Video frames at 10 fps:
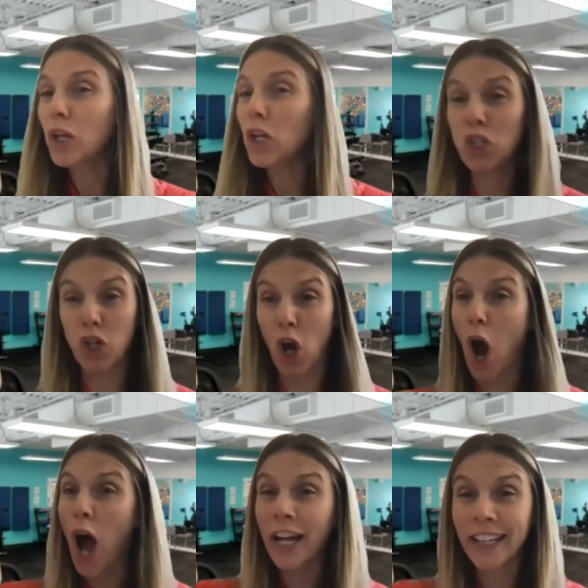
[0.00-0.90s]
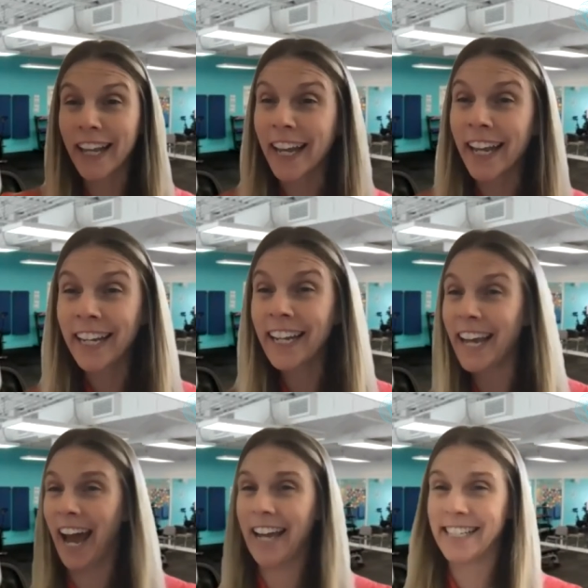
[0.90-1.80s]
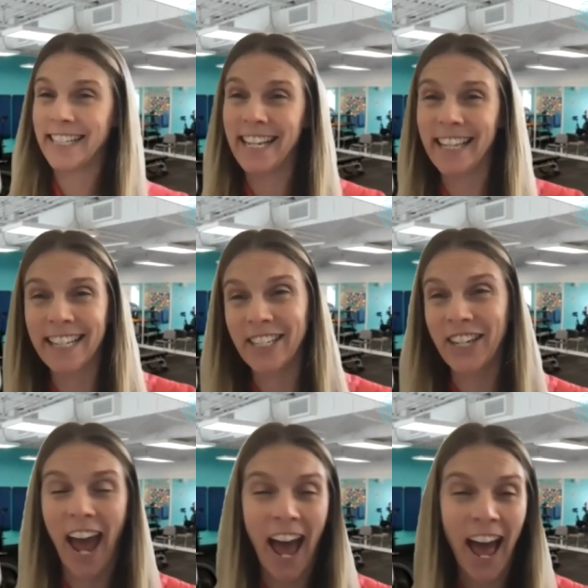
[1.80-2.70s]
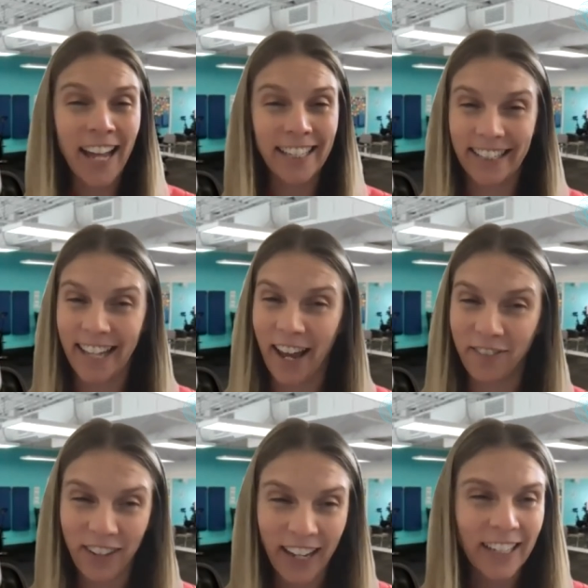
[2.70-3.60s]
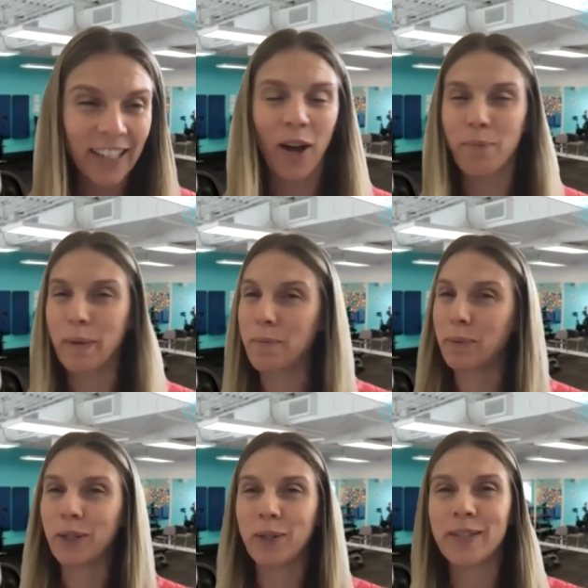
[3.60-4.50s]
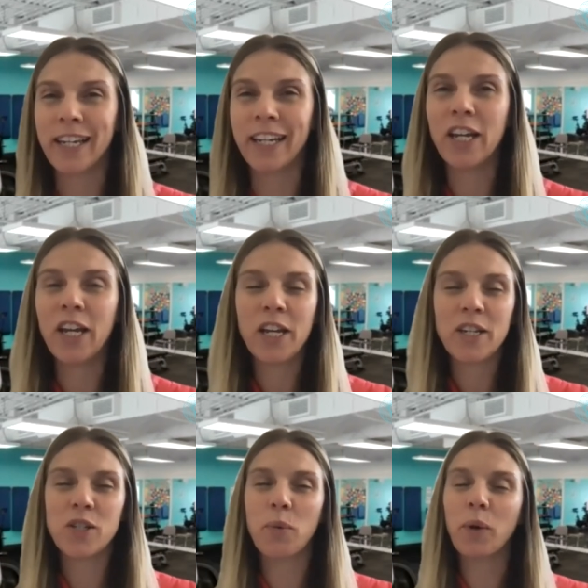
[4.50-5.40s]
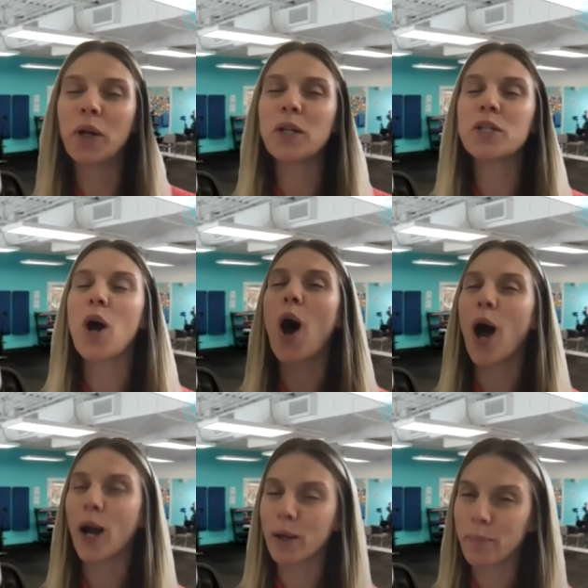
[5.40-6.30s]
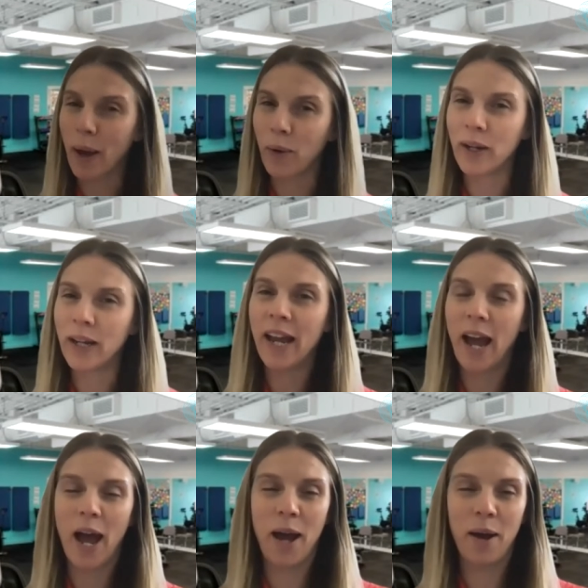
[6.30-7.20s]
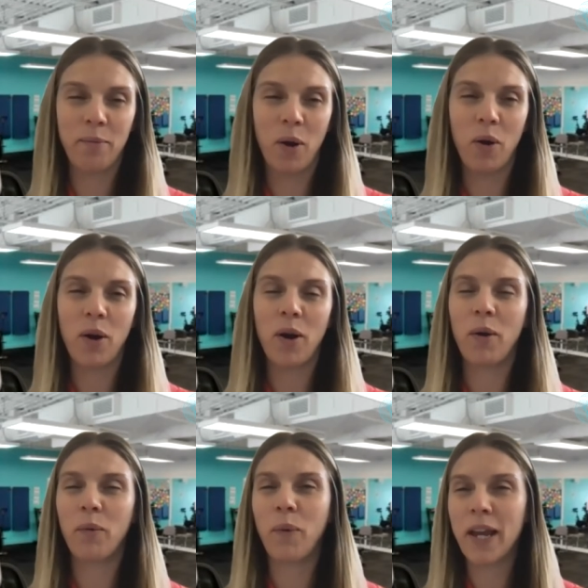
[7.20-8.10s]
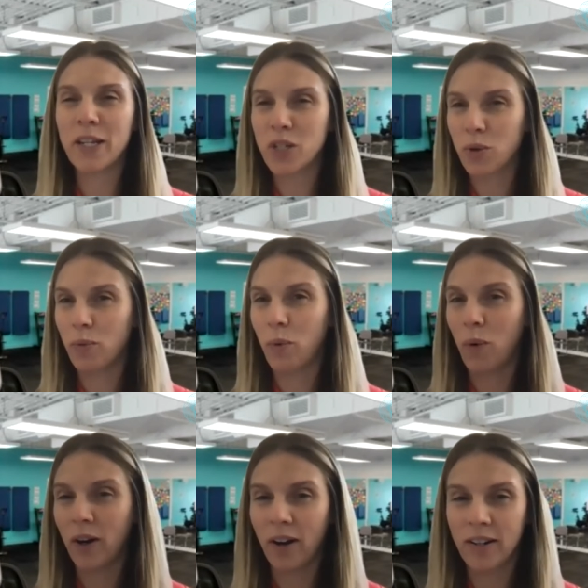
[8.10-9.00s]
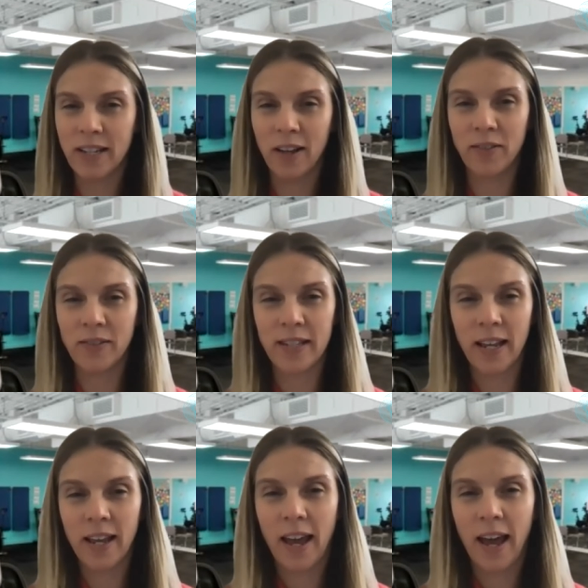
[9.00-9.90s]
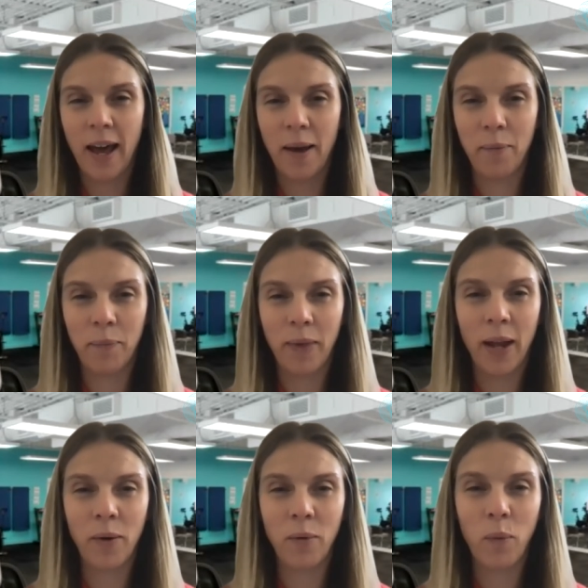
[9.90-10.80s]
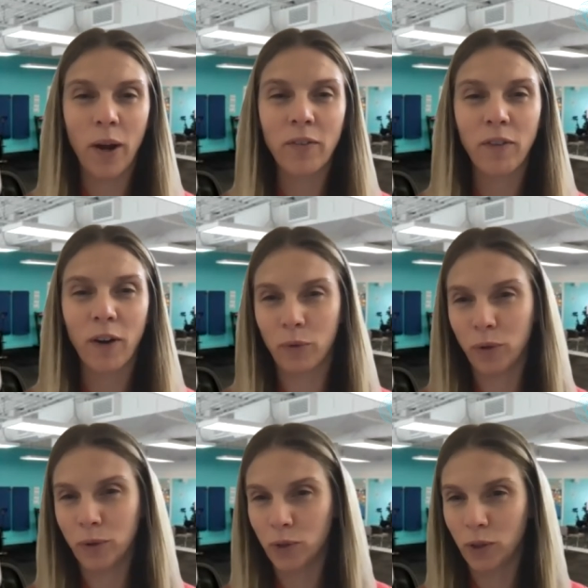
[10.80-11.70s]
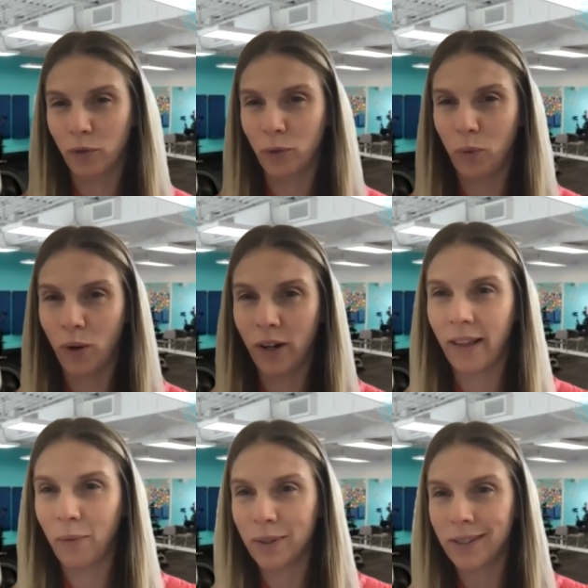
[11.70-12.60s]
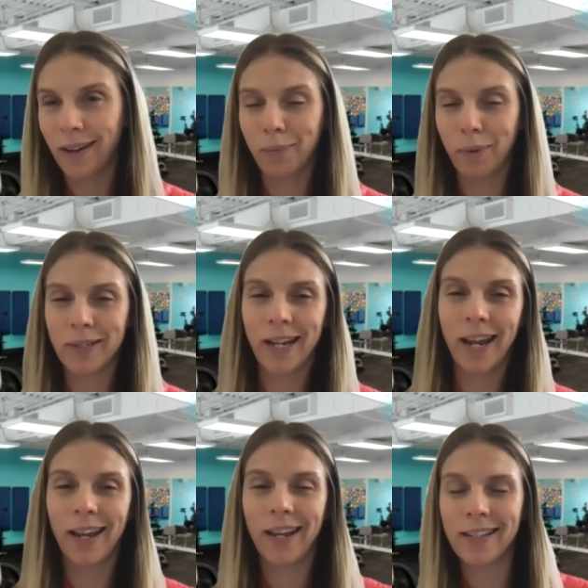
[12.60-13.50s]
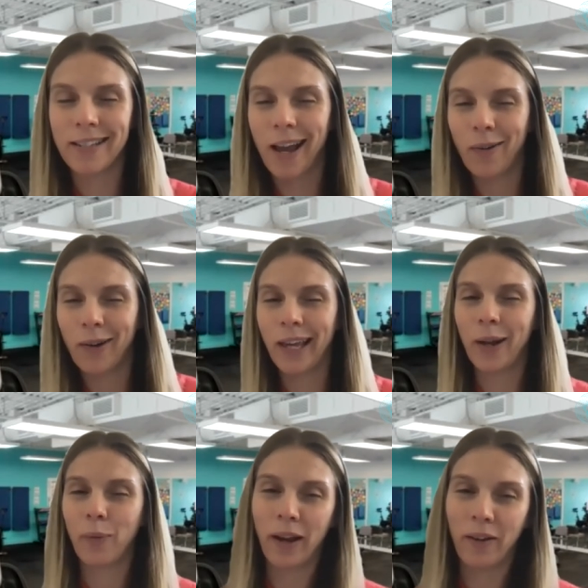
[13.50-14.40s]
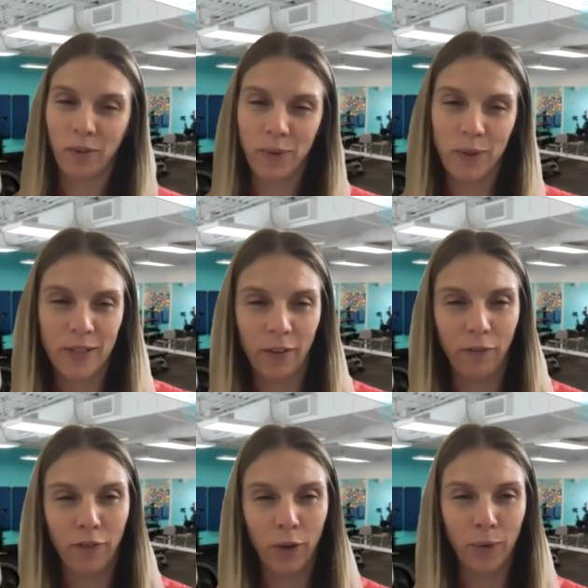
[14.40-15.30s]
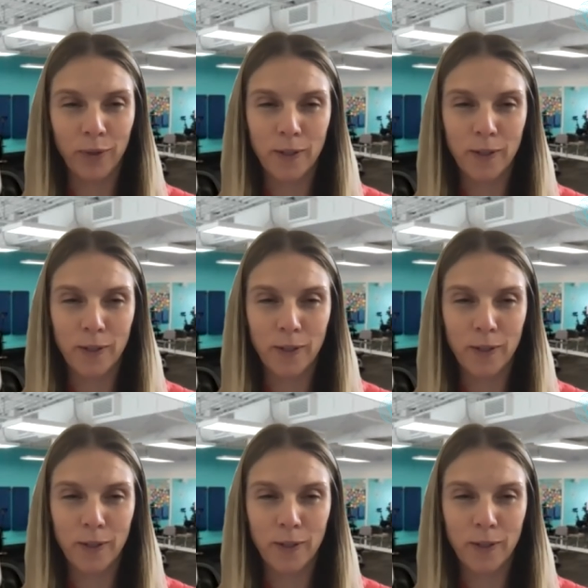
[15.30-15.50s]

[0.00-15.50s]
Chocolate, I see in the chat. Love it. A lot of people using. So we're going to talk about ways to reward ourselves. And one of our rules of reward that we'll talk about today is how to get away from using food.